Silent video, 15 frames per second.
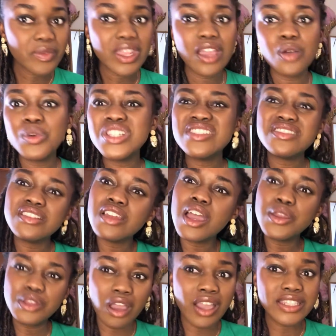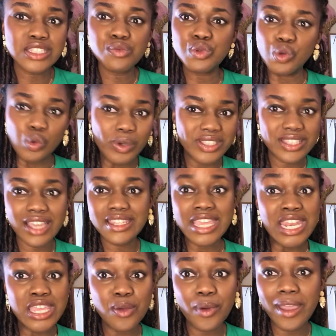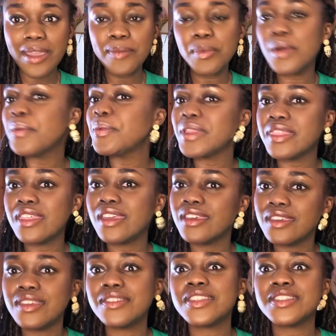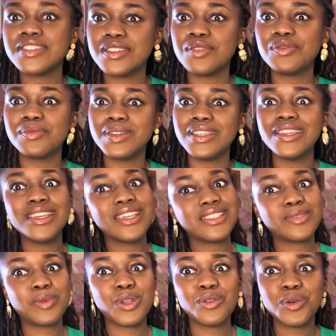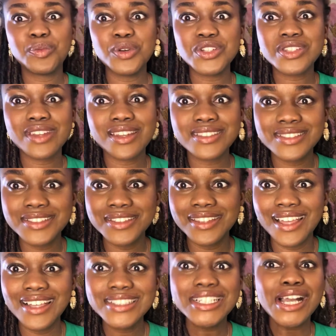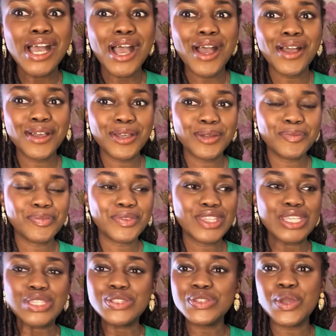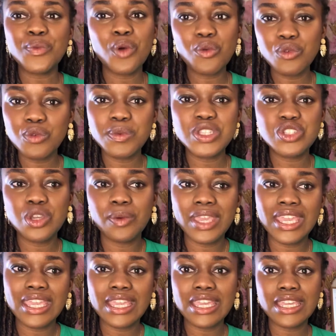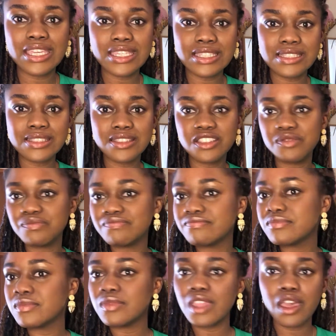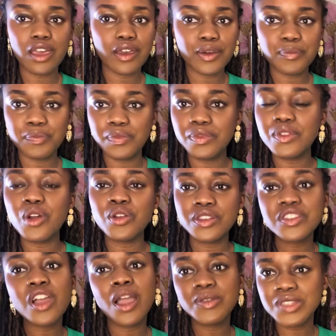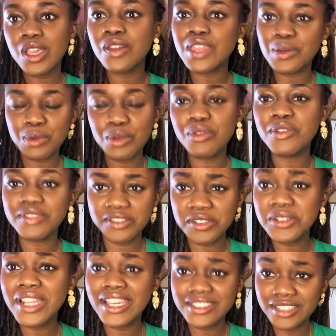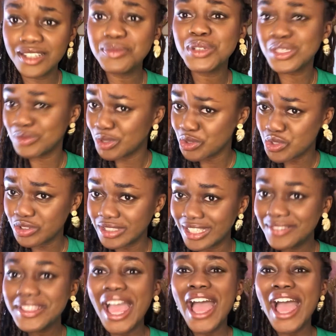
which is an idea we always had anyway, but we think this is it's been a real push to actually do that. So what we'll be doing is, on a timescale that we will reveal later because we're not sure yet,